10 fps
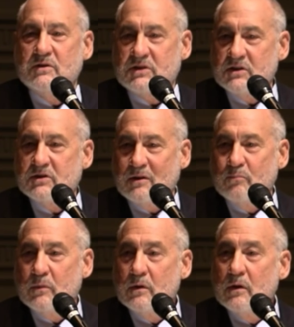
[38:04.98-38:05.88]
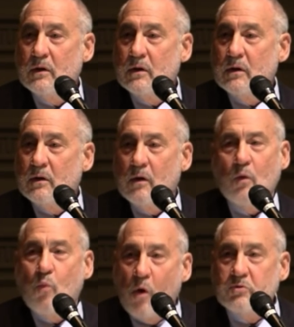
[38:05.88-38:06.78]
system
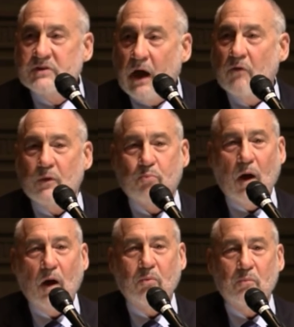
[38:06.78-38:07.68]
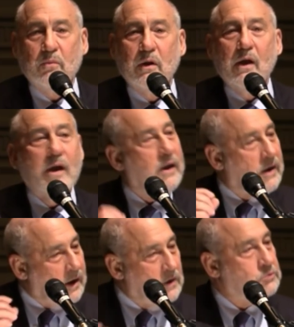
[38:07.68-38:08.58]
won't solve the problem.
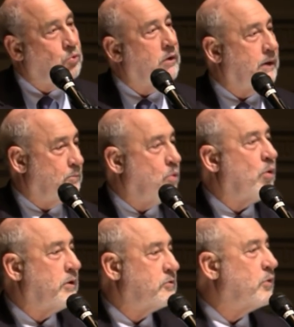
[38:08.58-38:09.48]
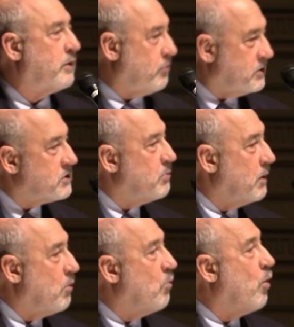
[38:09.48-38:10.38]
It is really important to increase the
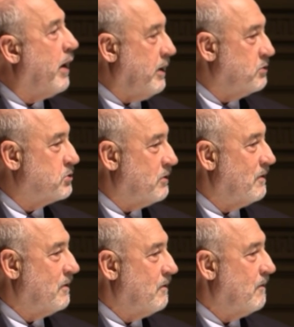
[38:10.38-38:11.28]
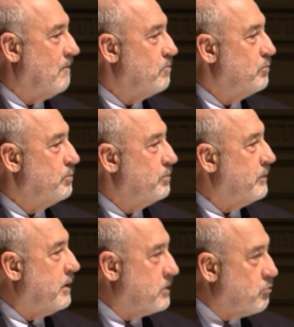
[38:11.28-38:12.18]
minimum wage
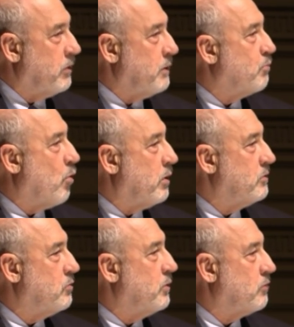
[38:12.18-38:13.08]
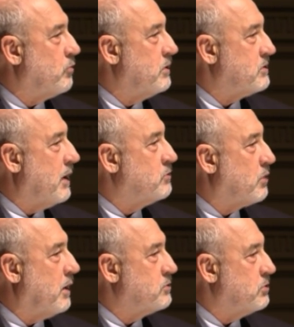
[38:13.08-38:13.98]
it is really important to increase
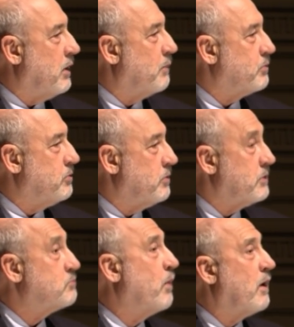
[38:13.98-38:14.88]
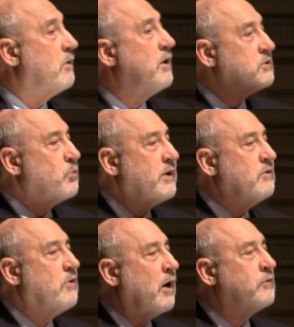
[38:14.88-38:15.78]
educational opportunities. But unless we
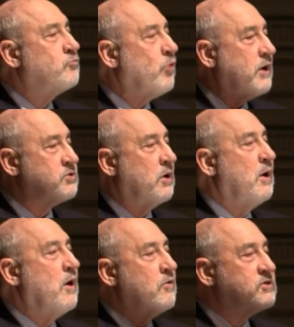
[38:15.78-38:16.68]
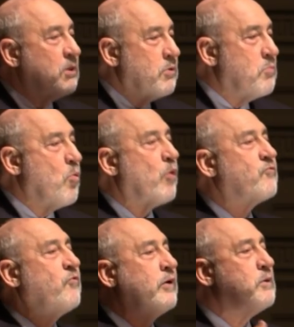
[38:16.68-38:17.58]
address some of the more
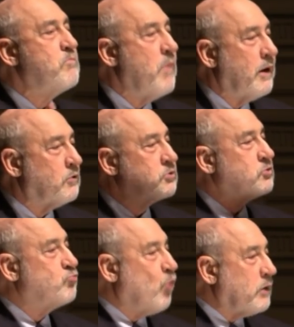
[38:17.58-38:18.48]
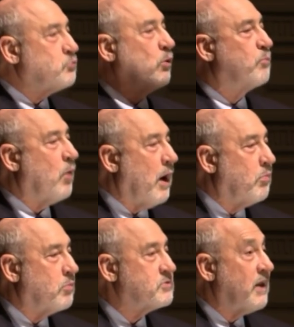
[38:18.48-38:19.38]
fundamental structural
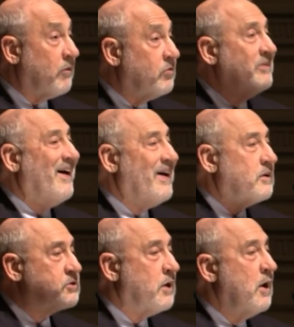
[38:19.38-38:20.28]
problems that have led us